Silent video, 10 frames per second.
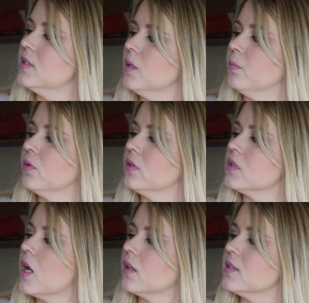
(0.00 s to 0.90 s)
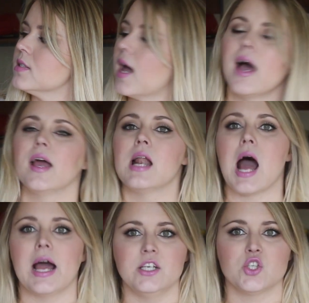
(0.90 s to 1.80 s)
symbols on the side.
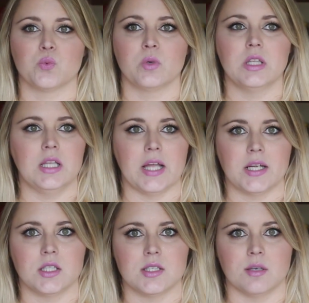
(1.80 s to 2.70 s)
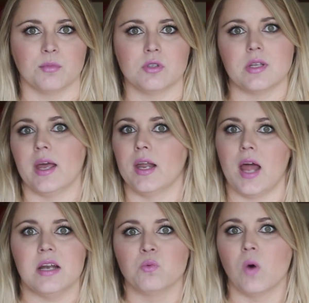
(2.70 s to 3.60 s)
I just really like the symbols and
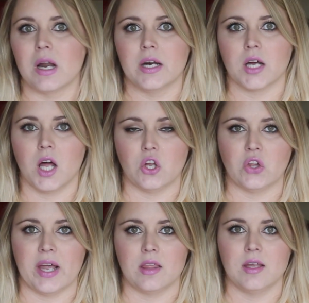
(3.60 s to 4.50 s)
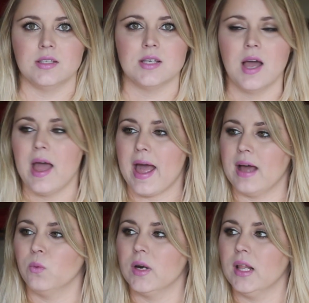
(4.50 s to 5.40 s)
I wanted a color like this.
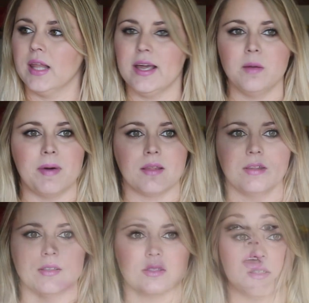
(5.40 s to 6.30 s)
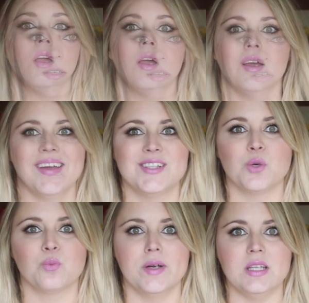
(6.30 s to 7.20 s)
And what I like about this, it's
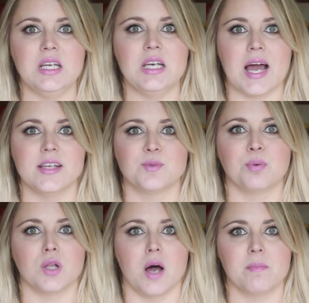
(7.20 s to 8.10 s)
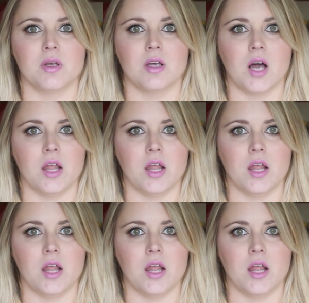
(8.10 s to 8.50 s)
a really nice plum